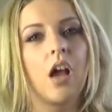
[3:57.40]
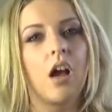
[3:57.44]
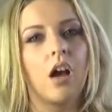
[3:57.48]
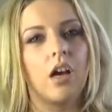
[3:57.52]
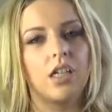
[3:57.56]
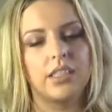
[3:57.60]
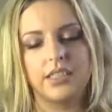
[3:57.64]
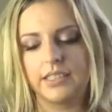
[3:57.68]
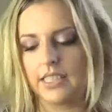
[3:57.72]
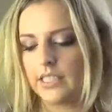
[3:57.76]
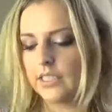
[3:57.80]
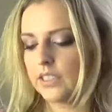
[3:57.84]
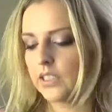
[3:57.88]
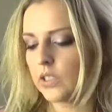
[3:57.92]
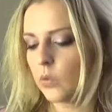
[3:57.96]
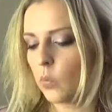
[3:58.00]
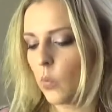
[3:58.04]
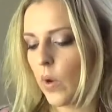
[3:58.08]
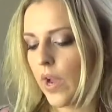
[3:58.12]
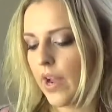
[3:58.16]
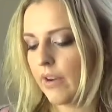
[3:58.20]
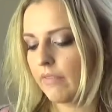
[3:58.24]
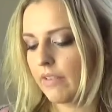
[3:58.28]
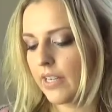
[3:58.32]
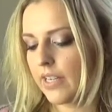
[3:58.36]
I tend to
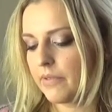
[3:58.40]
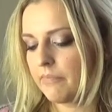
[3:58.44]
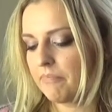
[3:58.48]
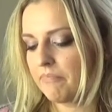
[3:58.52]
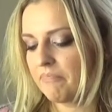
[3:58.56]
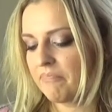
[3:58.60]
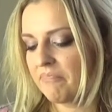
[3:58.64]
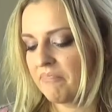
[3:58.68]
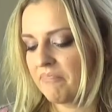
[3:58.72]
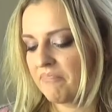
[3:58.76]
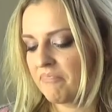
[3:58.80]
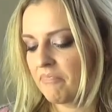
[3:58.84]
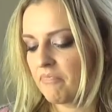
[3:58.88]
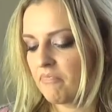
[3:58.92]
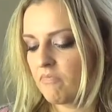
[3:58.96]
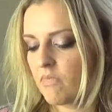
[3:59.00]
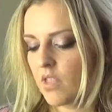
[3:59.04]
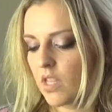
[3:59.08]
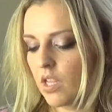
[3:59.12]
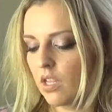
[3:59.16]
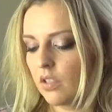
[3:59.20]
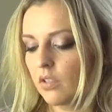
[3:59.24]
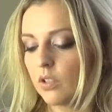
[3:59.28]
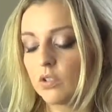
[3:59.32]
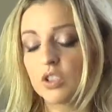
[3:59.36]
wear it
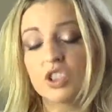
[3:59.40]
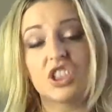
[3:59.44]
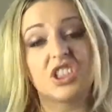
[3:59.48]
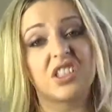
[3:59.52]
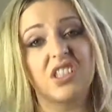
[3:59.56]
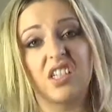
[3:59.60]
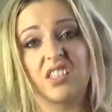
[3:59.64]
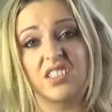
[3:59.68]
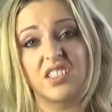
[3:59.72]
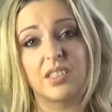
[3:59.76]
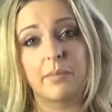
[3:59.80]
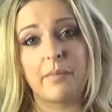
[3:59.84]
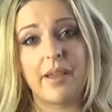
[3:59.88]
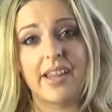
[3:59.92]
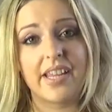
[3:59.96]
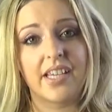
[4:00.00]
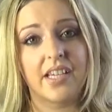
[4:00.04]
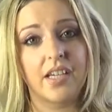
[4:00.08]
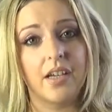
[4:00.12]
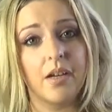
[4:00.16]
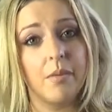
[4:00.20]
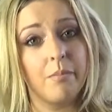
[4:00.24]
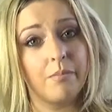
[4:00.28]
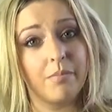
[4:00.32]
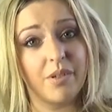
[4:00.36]
not just under
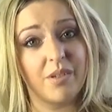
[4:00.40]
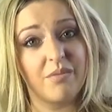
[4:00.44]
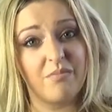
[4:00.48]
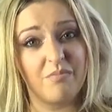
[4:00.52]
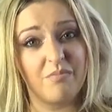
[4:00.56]
makeup but